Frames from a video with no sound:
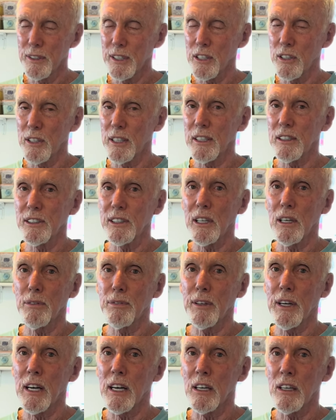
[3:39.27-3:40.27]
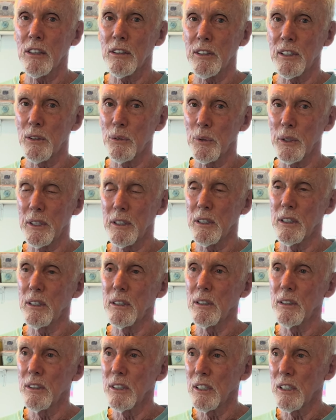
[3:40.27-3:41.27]
figuring stuff out, and when
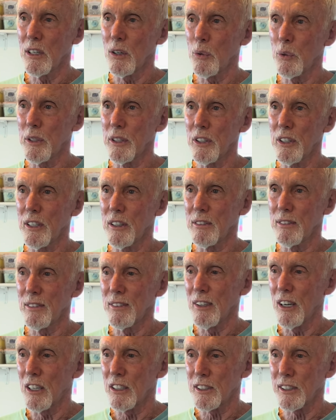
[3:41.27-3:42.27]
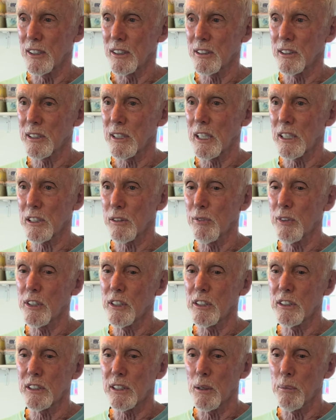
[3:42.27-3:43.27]
when you are successful
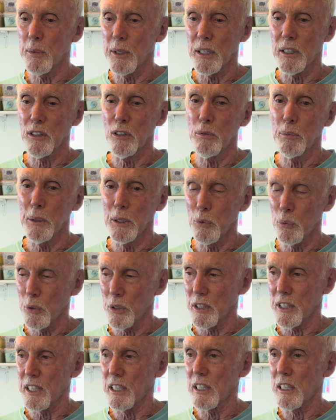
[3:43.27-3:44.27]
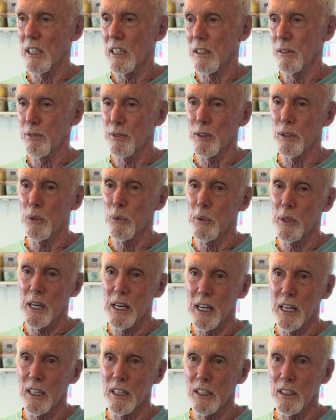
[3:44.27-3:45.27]
at something you've been working on for a
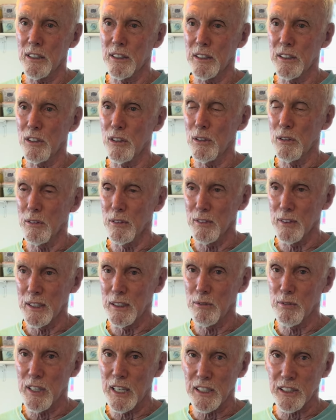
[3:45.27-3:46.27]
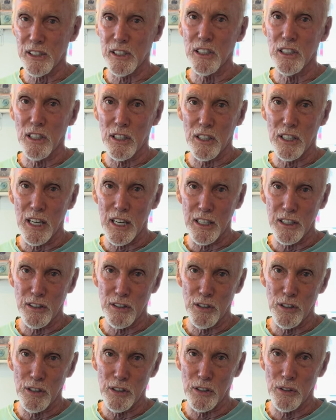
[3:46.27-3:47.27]
while, and you've invested a lot
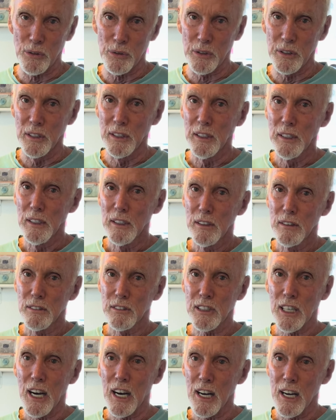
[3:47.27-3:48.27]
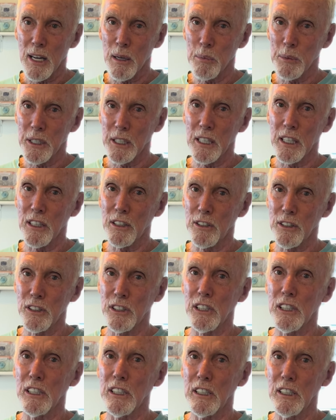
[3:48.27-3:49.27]
of your own time and
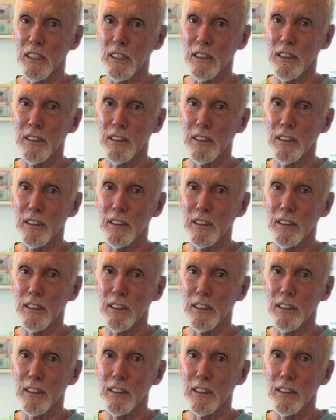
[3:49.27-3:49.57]
energy, and